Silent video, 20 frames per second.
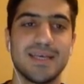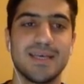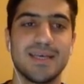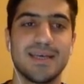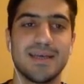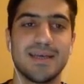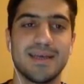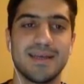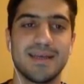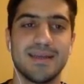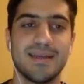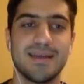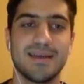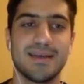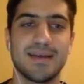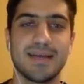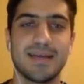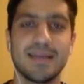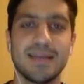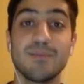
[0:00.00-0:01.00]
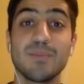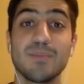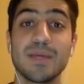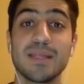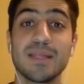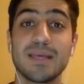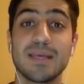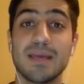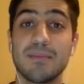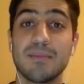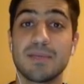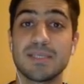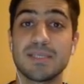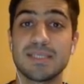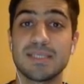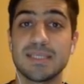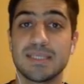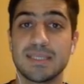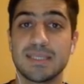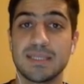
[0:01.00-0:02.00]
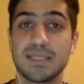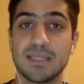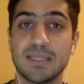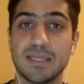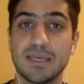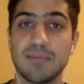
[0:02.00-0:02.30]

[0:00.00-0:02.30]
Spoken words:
and I didn't play the game consistently.